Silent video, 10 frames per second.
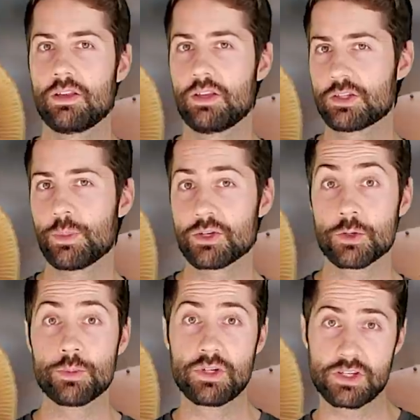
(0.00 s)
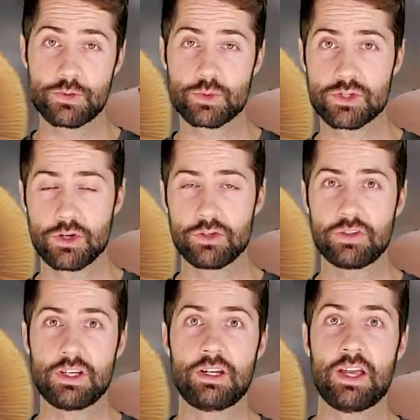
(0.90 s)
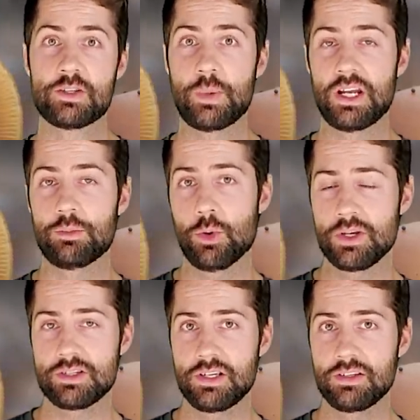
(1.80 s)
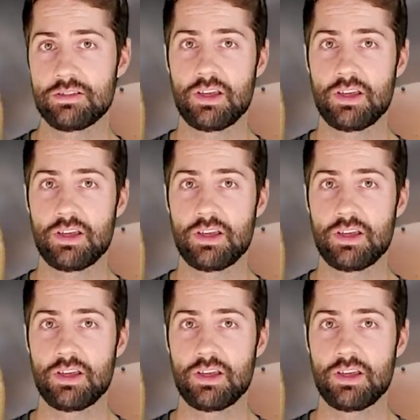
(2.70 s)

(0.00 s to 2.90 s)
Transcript: This mushroom doesn't result in as many poisonings,